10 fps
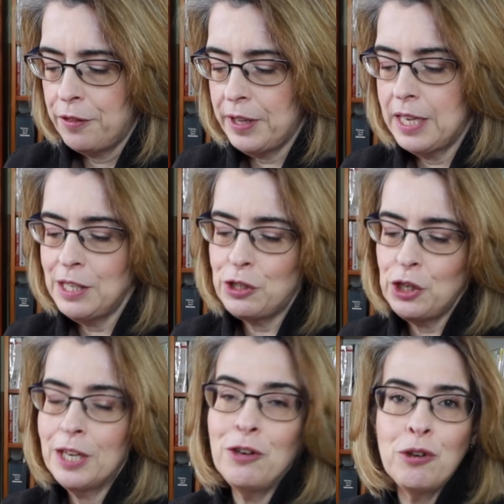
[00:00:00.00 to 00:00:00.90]
Thing is,
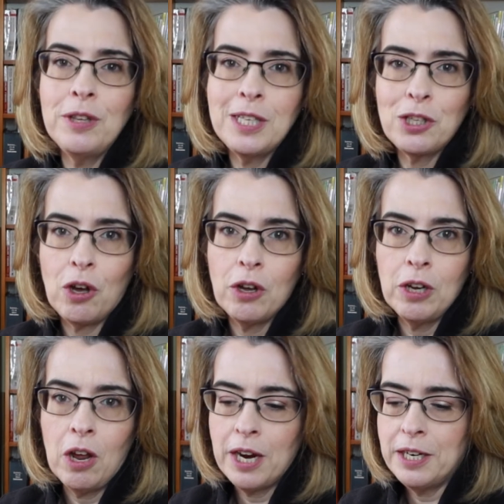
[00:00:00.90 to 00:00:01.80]
you can do this
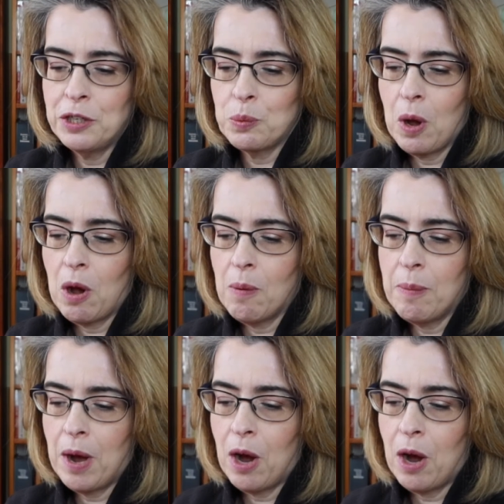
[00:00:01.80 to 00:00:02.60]
online as well.